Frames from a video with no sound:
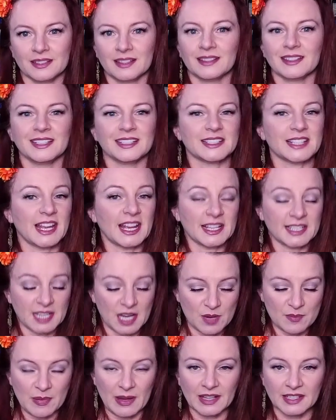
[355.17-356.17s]
It's
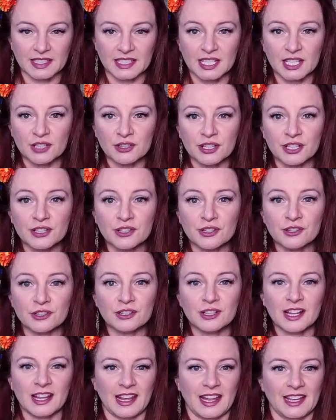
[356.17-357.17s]
antibacterial,
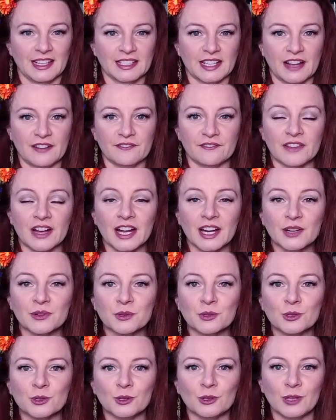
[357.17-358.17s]

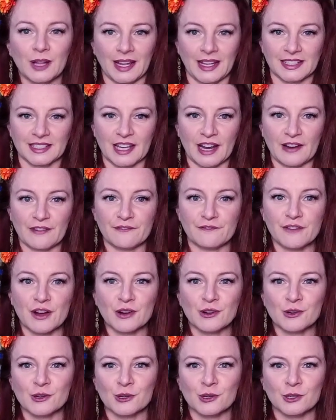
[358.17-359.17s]
antiviral,
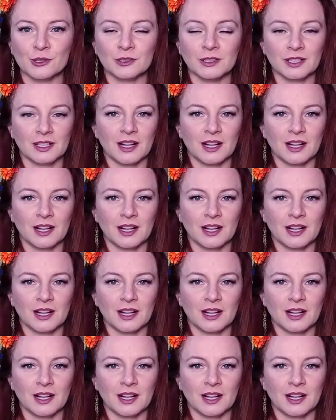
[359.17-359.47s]
antifungal.